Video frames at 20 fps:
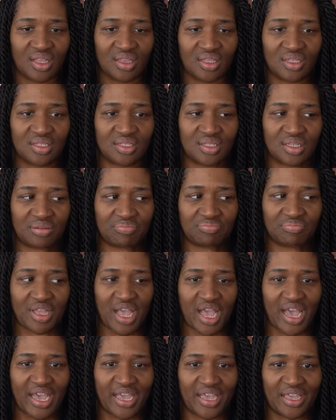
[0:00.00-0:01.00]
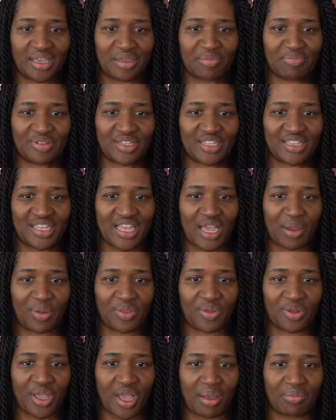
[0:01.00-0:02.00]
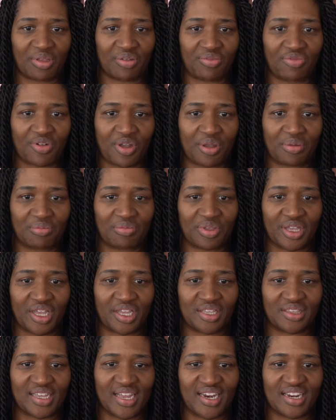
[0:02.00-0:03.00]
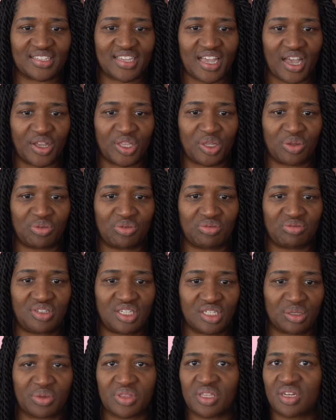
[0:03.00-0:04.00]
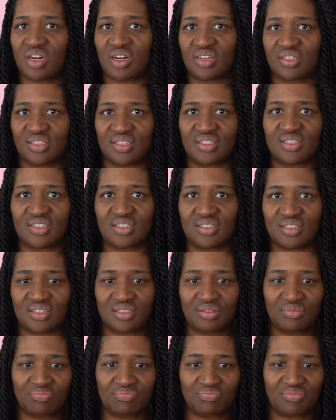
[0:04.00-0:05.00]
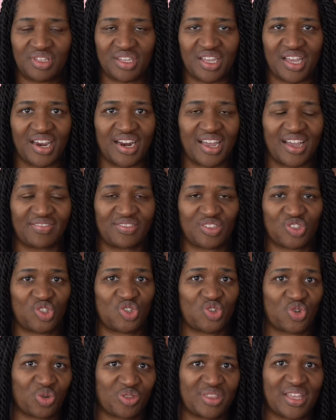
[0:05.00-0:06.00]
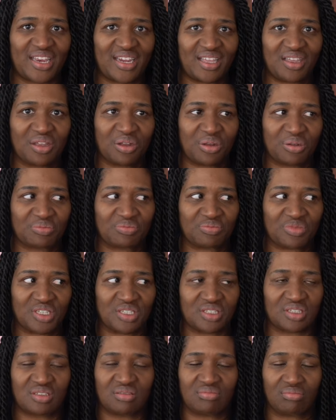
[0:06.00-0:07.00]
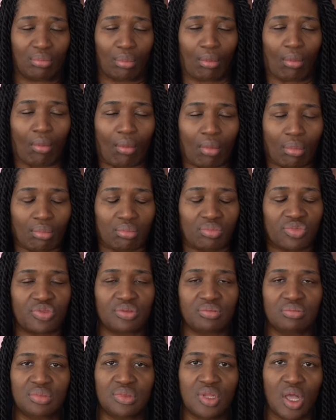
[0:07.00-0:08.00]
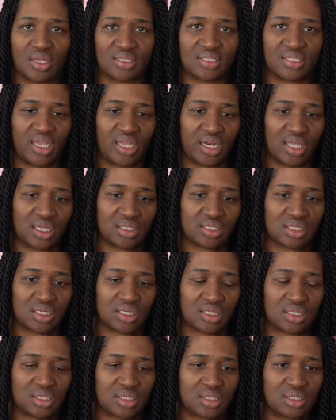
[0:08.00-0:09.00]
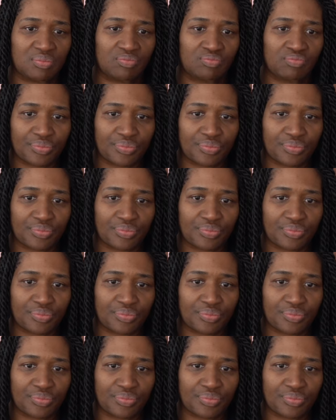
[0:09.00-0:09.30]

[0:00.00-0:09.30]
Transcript: Listen, I completely get where they're coming from, but that is how you deal with a narcissist. You kind of have to stroke that ego, as nauseating as it is.